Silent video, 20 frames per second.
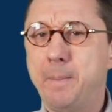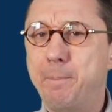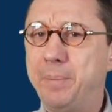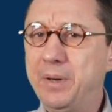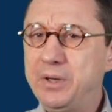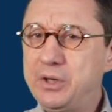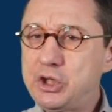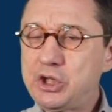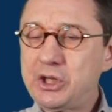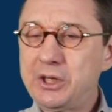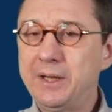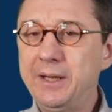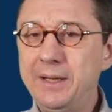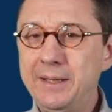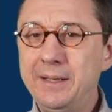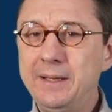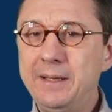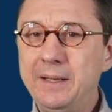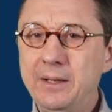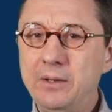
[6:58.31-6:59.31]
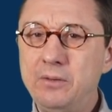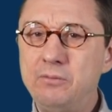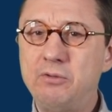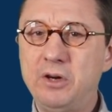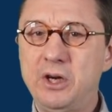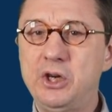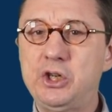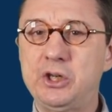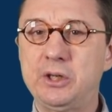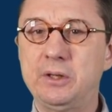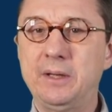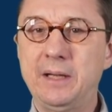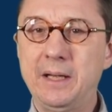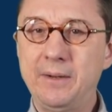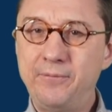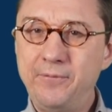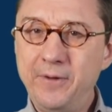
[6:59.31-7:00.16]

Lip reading: But China and Russia have